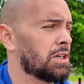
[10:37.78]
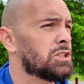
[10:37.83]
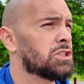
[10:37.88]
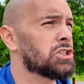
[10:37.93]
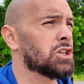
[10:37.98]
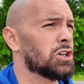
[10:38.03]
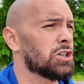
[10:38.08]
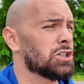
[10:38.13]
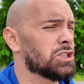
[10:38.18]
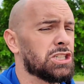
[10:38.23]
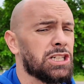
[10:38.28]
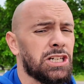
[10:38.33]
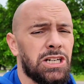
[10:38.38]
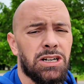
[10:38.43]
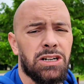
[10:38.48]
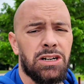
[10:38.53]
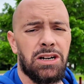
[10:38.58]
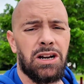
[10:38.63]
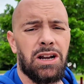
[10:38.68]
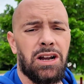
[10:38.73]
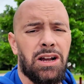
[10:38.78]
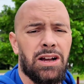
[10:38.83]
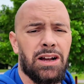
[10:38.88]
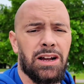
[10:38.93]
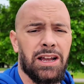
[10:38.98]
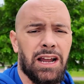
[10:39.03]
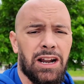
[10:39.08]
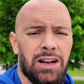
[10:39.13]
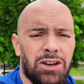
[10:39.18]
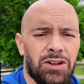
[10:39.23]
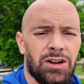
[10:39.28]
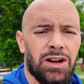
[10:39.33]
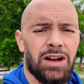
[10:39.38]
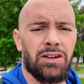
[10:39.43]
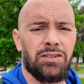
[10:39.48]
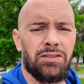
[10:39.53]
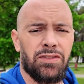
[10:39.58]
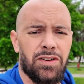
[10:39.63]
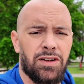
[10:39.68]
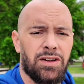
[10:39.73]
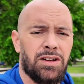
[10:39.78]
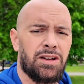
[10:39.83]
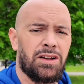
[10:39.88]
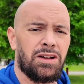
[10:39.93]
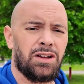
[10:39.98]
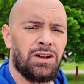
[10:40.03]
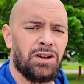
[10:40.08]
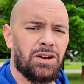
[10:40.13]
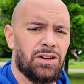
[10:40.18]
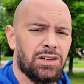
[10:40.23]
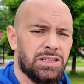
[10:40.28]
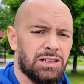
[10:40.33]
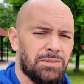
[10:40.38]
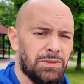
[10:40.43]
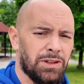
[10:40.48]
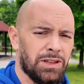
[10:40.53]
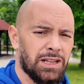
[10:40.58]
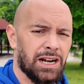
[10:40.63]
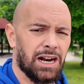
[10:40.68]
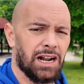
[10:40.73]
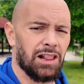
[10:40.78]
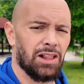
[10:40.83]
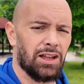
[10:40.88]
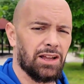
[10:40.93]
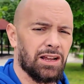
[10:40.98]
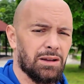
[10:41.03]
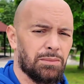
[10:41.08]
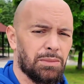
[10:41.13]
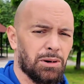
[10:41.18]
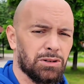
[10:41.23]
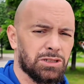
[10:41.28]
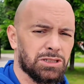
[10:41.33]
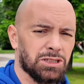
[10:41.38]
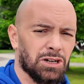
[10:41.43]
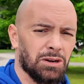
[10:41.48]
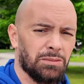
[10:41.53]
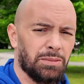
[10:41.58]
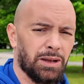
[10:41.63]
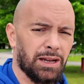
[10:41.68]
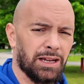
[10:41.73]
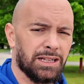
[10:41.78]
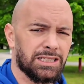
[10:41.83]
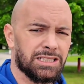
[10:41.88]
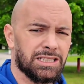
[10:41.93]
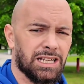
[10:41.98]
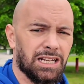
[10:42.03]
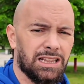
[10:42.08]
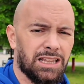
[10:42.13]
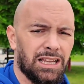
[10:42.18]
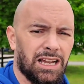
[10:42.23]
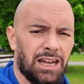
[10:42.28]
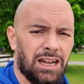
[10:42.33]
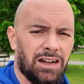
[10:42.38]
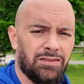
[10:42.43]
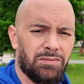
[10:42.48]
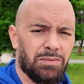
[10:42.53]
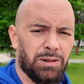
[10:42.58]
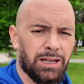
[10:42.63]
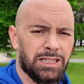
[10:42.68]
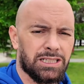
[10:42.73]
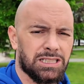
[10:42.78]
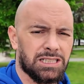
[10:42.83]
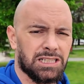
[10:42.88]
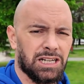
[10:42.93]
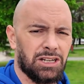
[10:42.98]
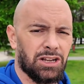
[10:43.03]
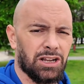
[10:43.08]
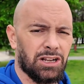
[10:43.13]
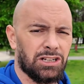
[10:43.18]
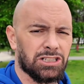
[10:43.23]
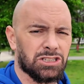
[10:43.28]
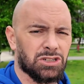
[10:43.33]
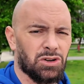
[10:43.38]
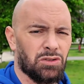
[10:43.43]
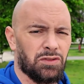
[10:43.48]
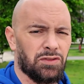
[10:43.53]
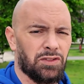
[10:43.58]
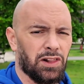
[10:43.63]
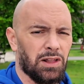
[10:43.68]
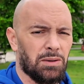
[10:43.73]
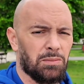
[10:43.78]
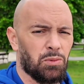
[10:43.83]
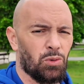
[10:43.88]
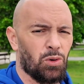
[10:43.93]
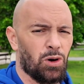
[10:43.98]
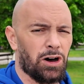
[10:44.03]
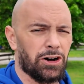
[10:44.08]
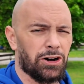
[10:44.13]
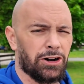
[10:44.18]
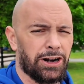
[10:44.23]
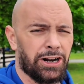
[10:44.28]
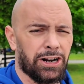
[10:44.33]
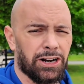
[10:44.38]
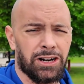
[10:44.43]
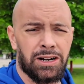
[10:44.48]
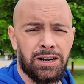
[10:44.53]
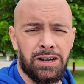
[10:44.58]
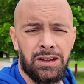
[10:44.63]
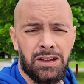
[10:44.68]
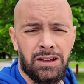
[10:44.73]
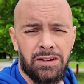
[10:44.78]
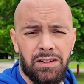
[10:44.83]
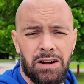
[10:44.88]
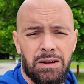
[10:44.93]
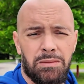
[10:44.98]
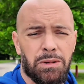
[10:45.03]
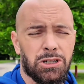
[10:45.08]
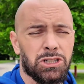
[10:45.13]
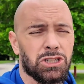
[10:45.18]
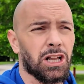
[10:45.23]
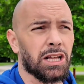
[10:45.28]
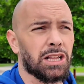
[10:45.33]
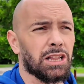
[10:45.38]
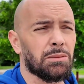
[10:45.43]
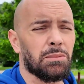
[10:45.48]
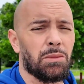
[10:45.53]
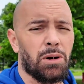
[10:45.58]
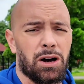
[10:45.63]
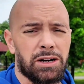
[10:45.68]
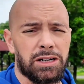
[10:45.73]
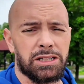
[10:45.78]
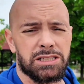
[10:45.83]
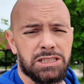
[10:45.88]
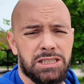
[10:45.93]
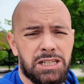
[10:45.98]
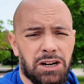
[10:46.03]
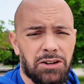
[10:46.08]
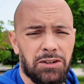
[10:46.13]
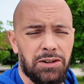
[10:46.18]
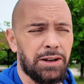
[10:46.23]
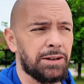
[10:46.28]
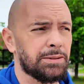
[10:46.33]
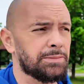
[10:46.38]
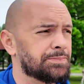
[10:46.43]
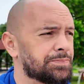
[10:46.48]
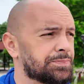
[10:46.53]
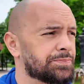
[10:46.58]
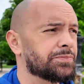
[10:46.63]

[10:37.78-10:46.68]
Church here. Again, you have something that I like about Serbia is that they have places that you can just go fill up water here, very much like the monastery.